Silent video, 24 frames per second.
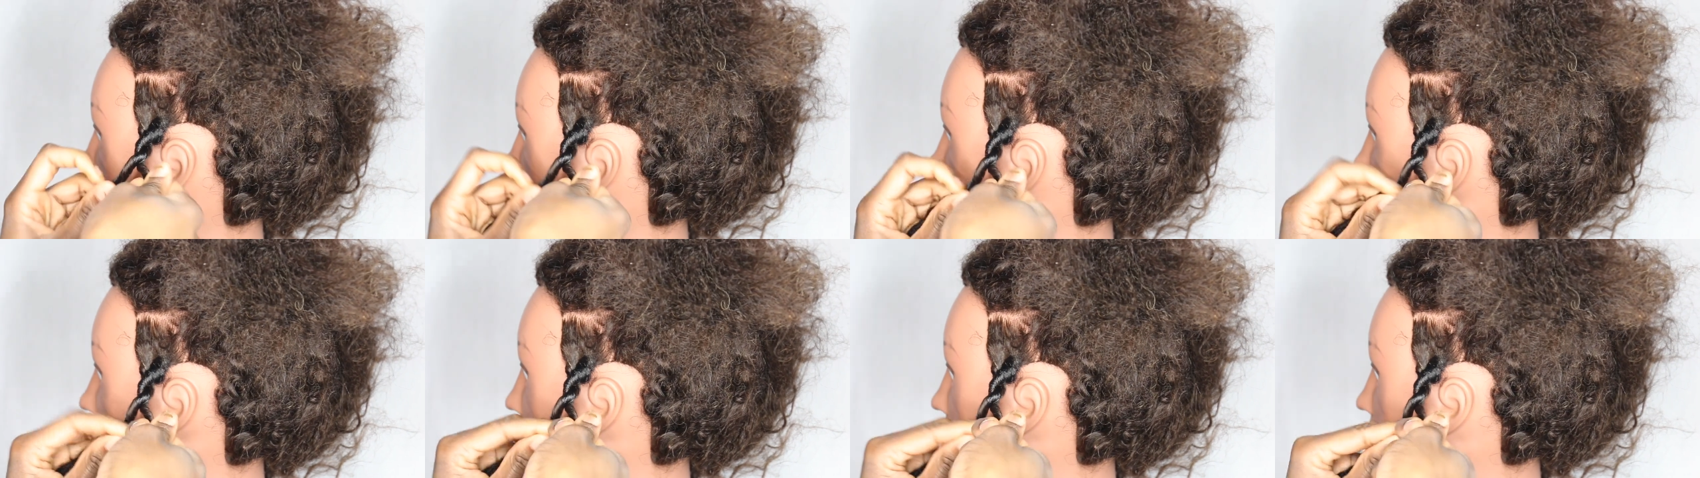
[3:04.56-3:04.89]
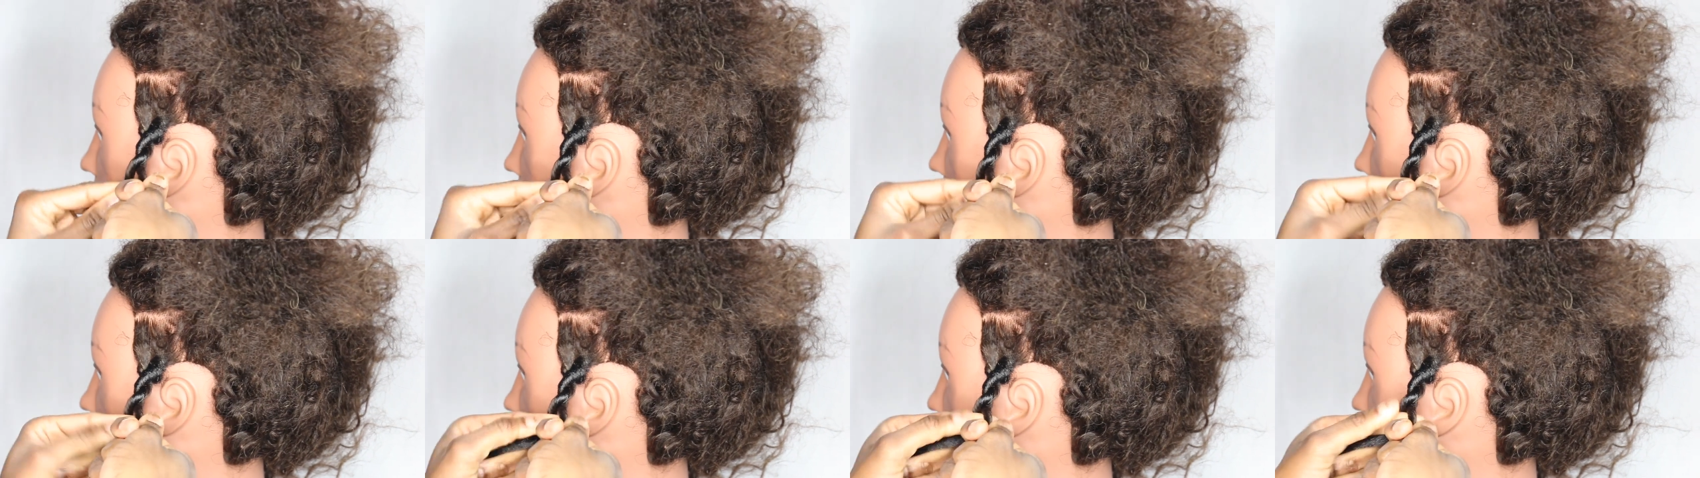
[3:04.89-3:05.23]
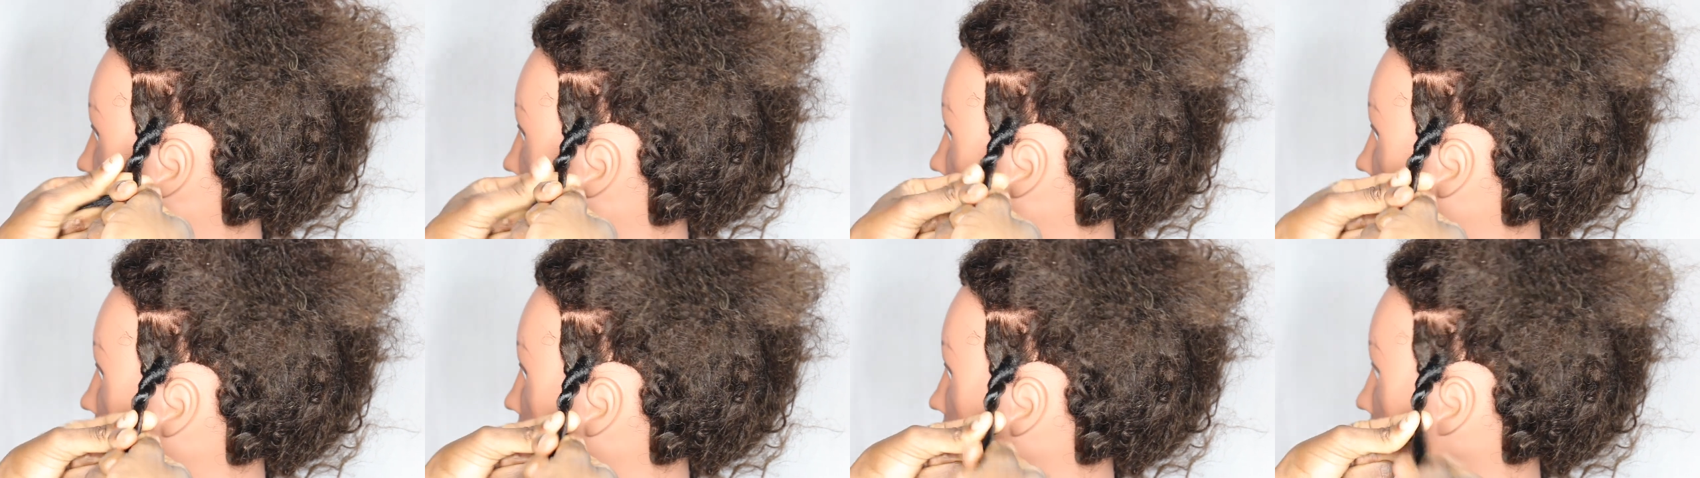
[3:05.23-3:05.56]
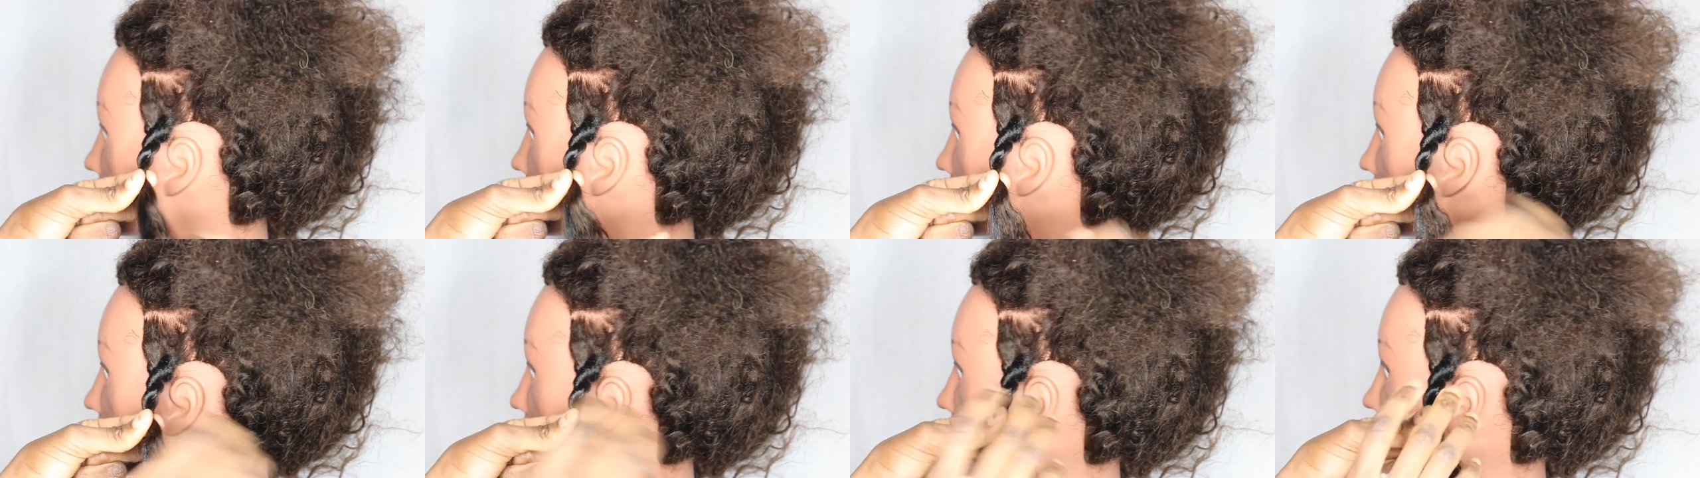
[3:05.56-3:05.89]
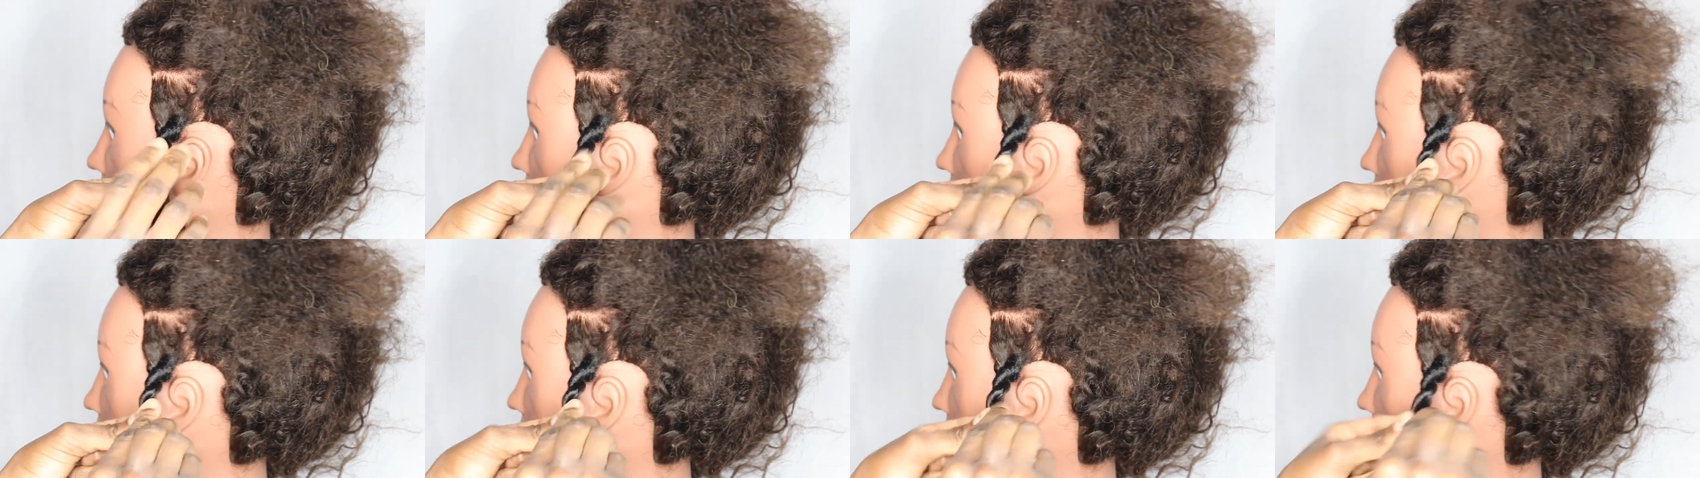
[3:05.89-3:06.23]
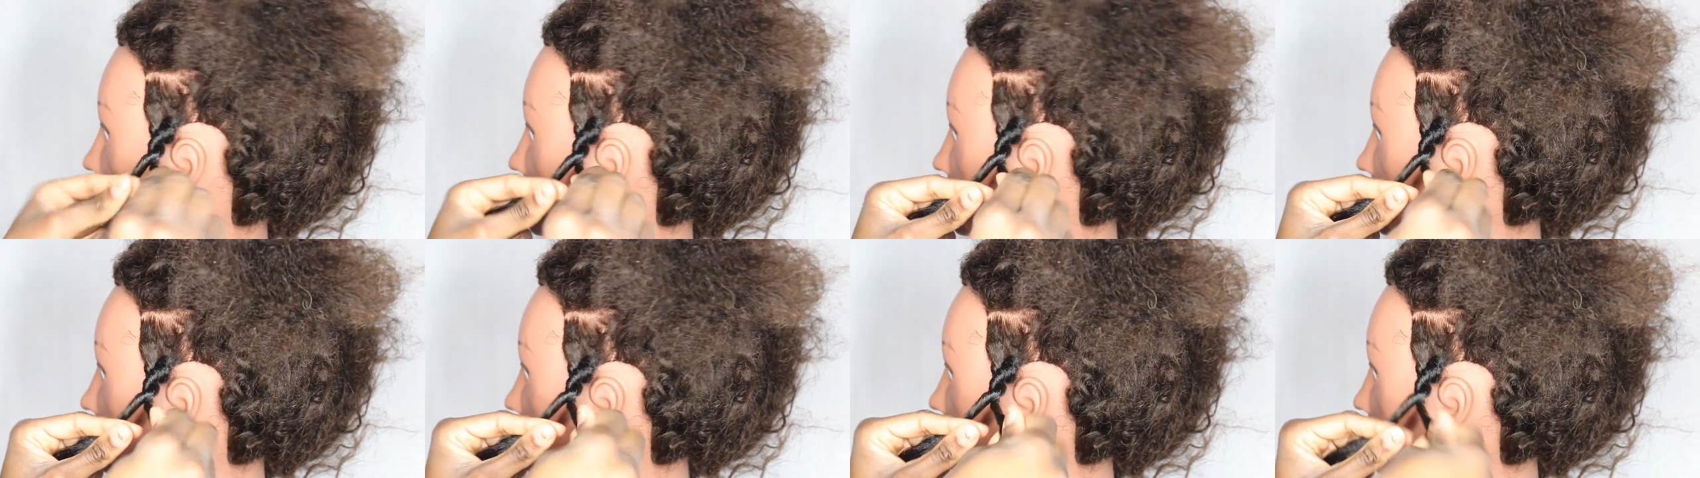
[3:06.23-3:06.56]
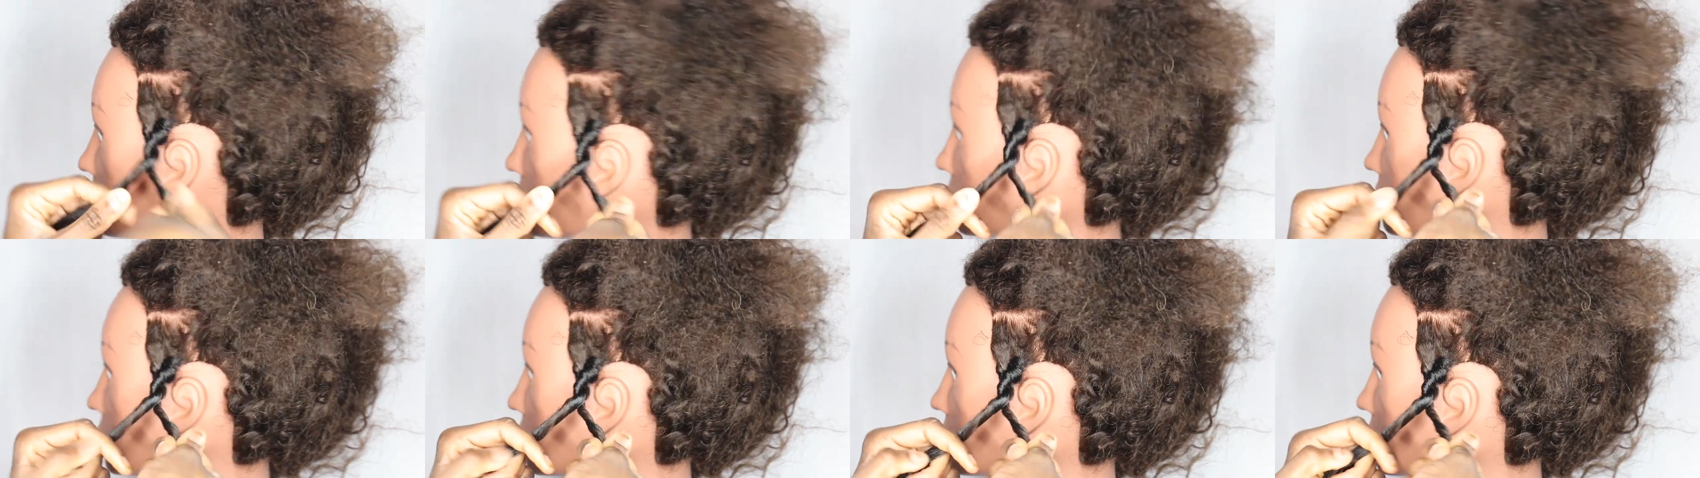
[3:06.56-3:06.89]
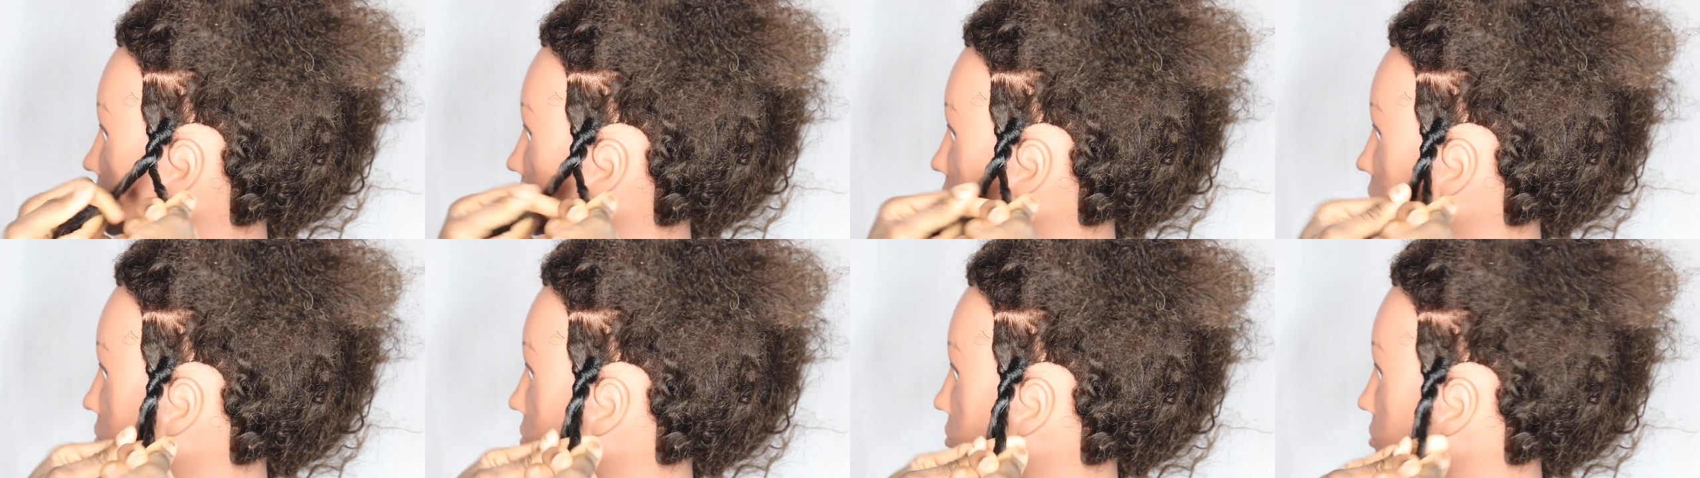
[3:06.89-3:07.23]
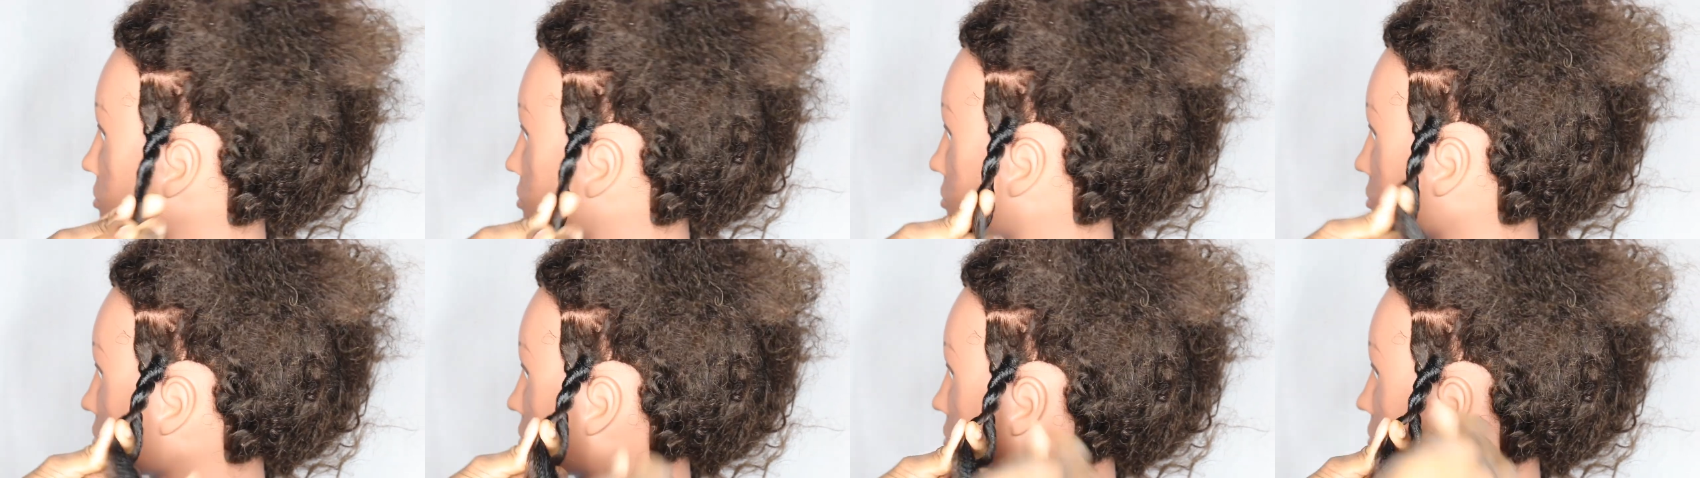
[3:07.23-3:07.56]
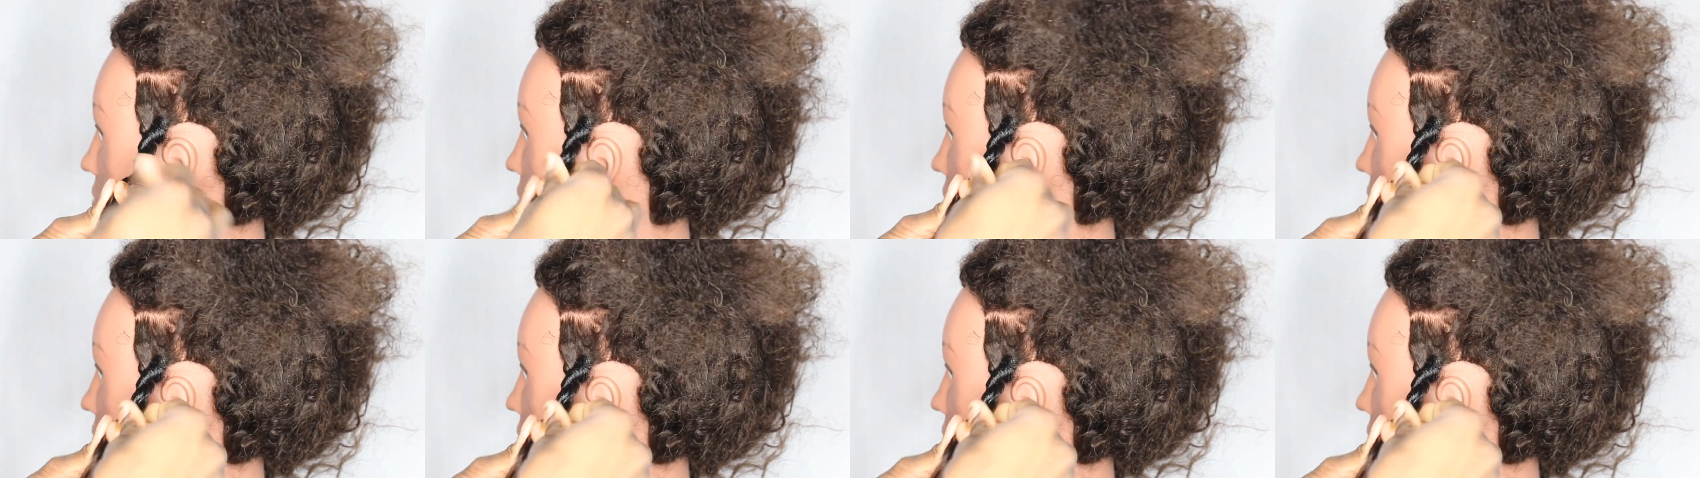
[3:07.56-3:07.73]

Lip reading: [unreadable: no face in view]